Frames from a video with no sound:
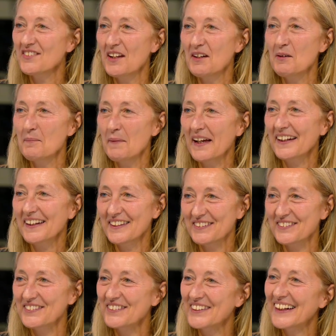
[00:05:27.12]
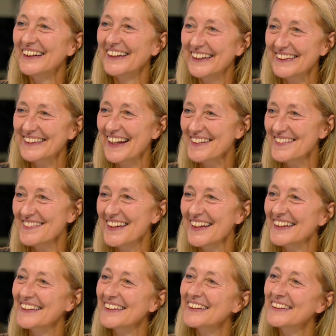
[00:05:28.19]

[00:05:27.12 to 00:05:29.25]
the nomenclature, yeah. That's it.